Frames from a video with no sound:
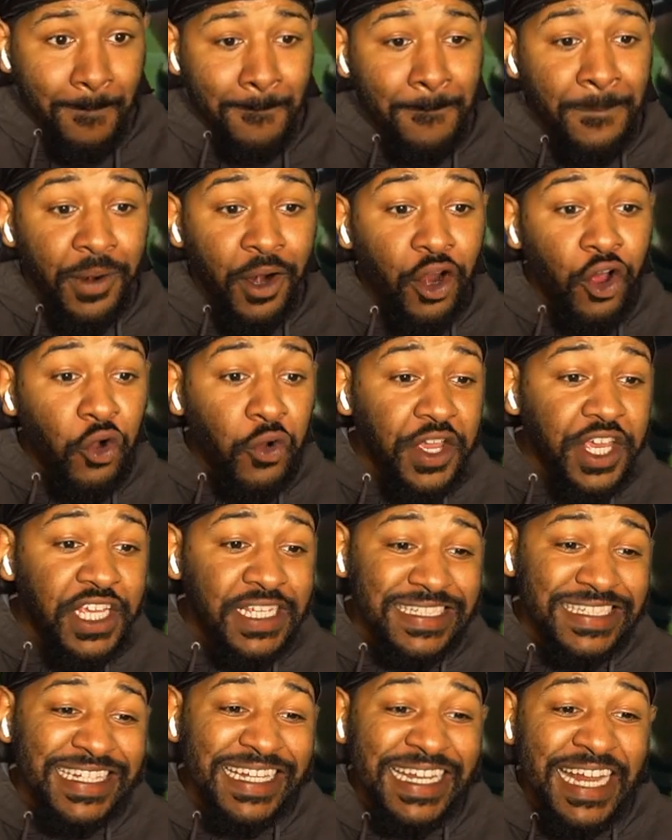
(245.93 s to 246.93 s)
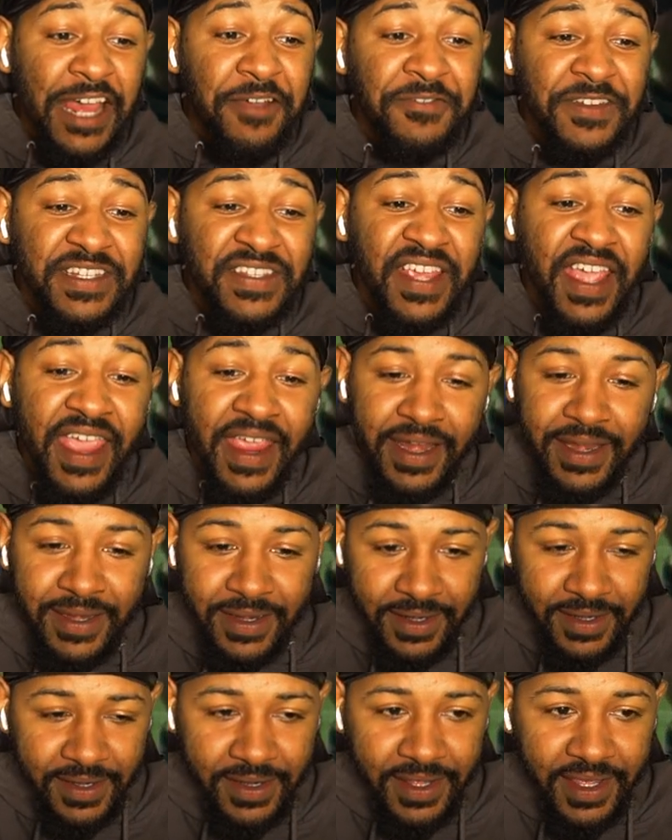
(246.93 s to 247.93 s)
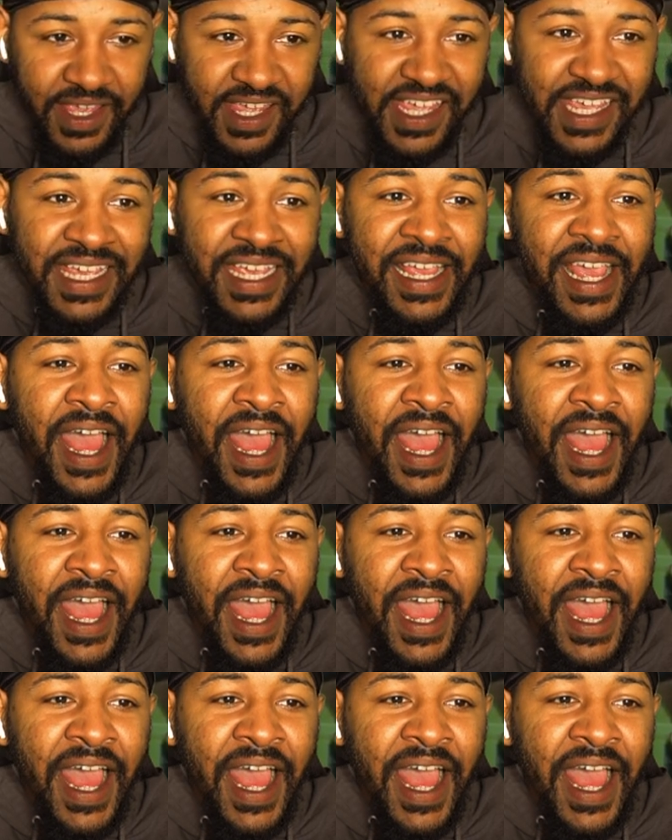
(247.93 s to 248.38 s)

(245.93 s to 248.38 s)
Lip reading: Bro is levitating. He